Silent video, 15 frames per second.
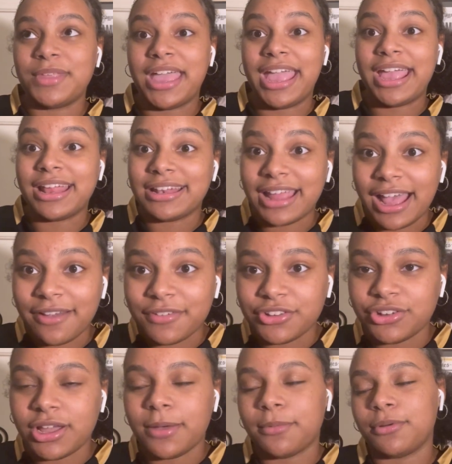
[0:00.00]
and have a
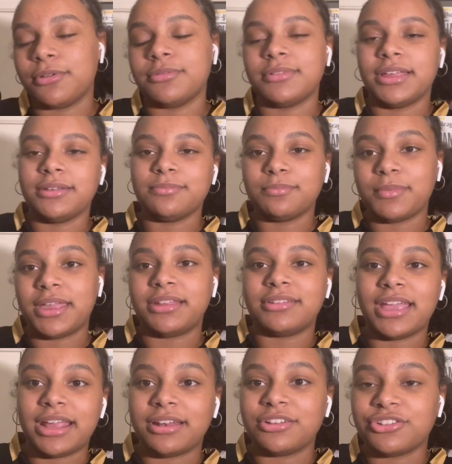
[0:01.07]
job, or like
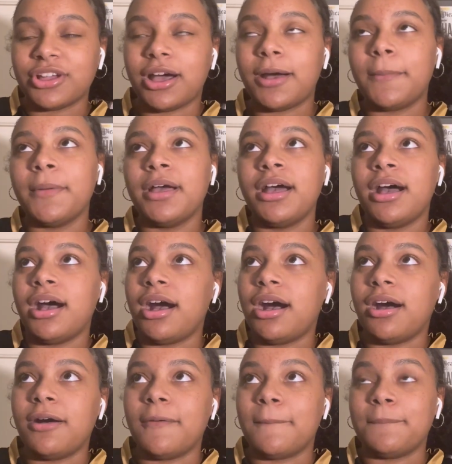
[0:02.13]
maintain a job,
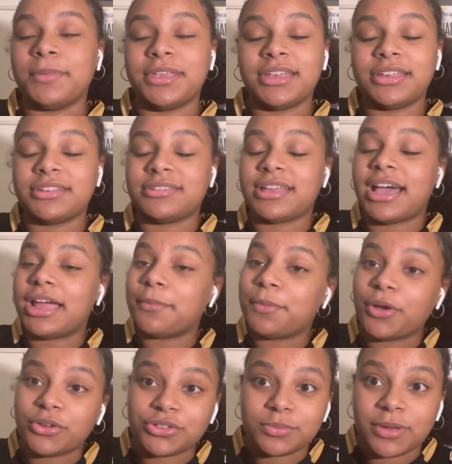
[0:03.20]
because I'd
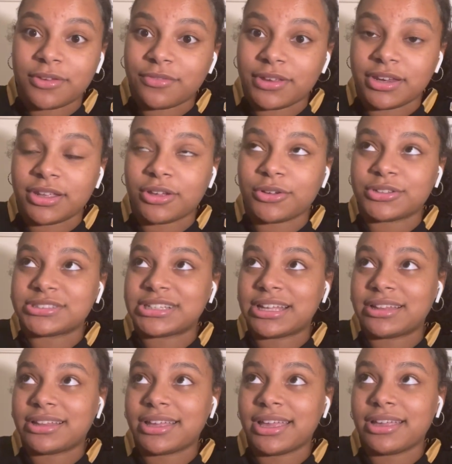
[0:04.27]
post my videos
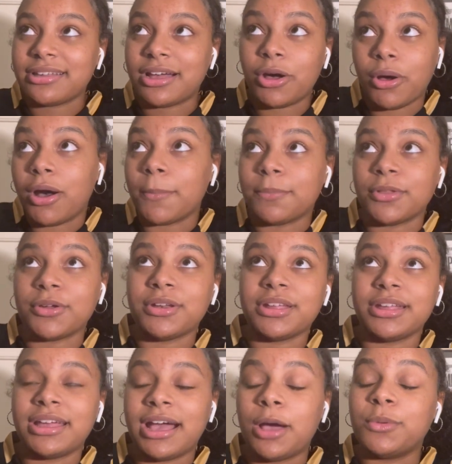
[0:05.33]
at
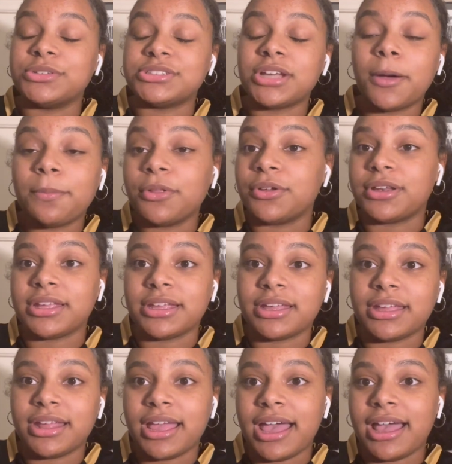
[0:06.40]
I was uploading
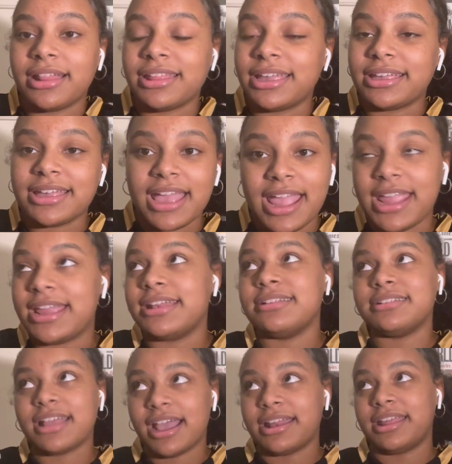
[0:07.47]
it at like 8,
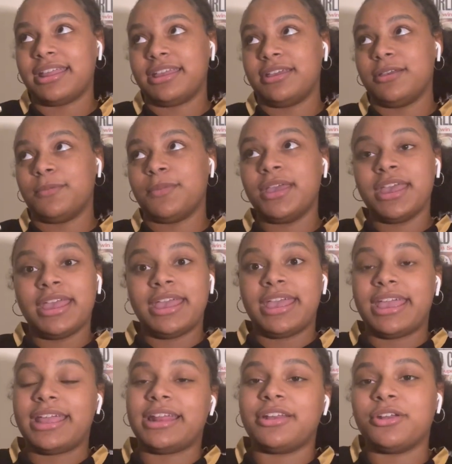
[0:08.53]
9 a.m.
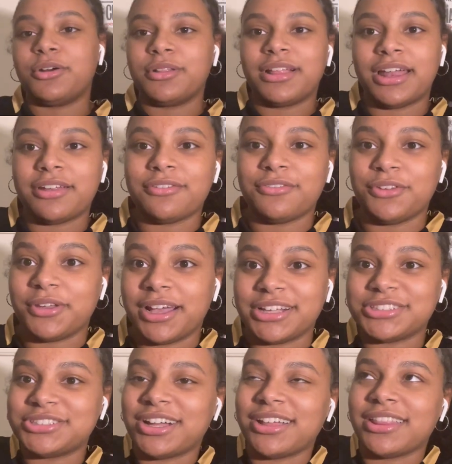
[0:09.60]
And I know a lot of you
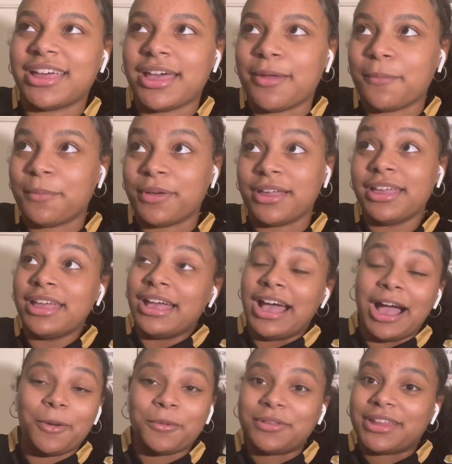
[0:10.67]
guys saw that, but
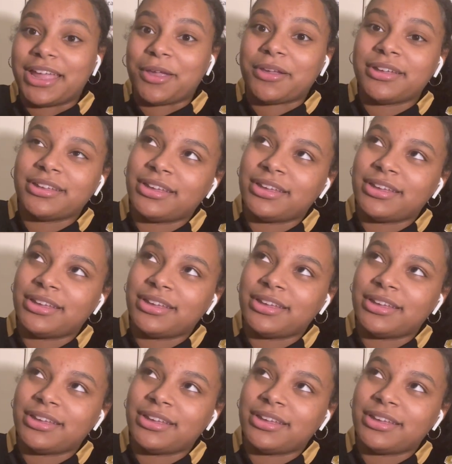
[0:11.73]
I wouldn't